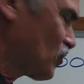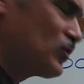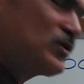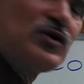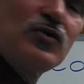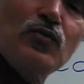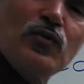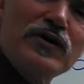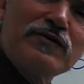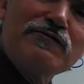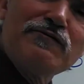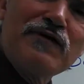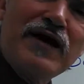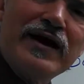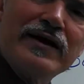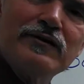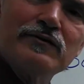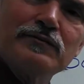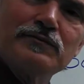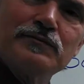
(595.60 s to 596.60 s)
only one
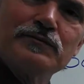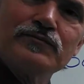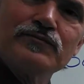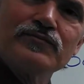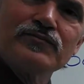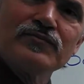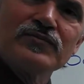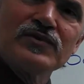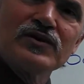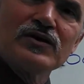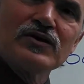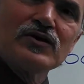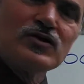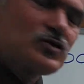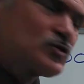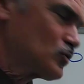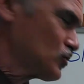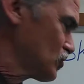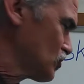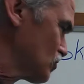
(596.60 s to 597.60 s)
fire.
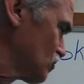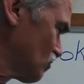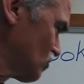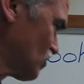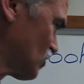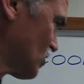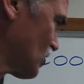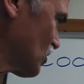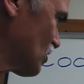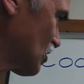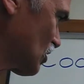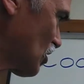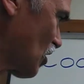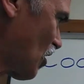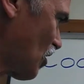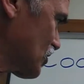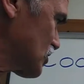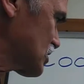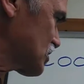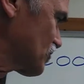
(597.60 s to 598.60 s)
So the
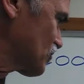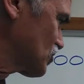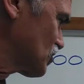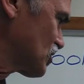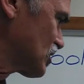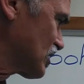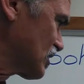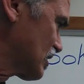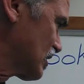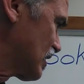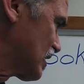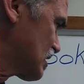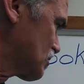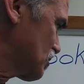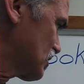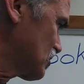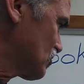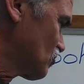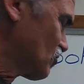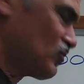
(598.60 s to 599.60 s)
cost of cooking has
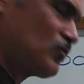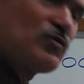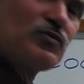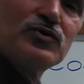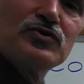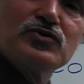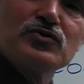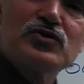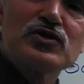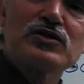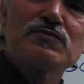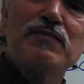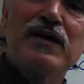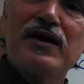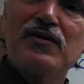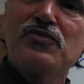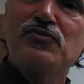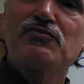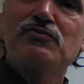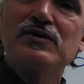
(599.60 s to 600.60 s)
been reduced
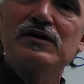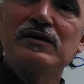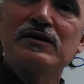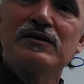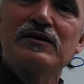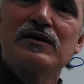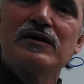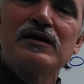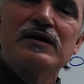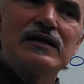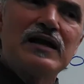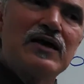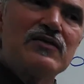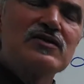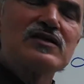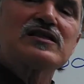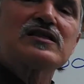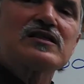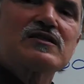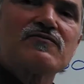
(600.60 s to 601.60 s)
by 3. Now,
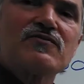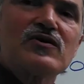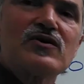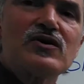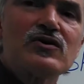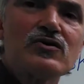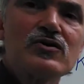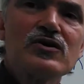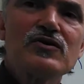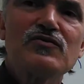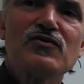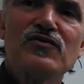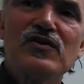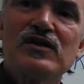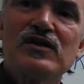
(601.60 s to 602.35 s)
this is very good,